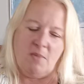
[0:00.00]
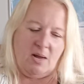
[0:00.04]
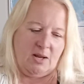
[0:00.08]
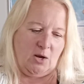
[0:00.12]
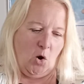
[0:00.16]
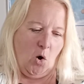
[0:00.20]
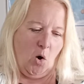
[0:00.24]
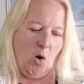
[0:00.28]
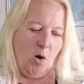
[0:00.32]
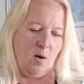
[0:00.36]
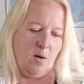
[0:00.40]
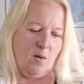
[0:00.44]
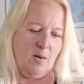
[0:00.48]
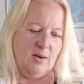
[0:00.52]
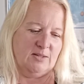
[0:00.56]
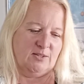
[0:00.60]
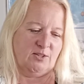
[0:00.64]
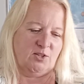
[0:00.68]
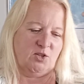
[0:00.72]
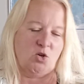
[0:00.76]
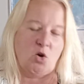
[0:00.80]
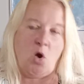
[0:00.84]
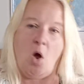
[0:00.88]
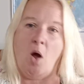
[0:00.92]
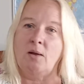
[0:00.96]
My car
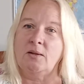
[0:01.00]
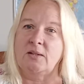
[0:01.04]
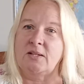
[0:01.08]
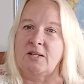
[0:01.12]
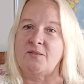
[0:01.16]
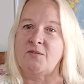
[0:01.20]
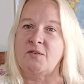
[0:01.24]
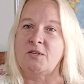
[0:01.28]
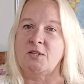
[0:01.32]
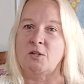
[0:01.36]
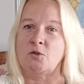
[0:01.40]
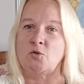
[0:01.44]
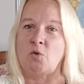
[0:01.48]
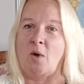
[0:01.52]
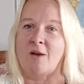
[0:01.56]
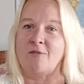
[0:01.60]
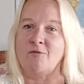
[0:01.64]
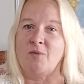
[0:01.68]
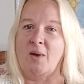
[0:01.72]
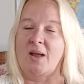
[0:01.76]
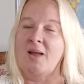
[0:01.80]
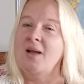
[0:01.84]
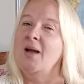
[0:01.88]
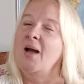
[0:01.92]
is not leaving the driveway.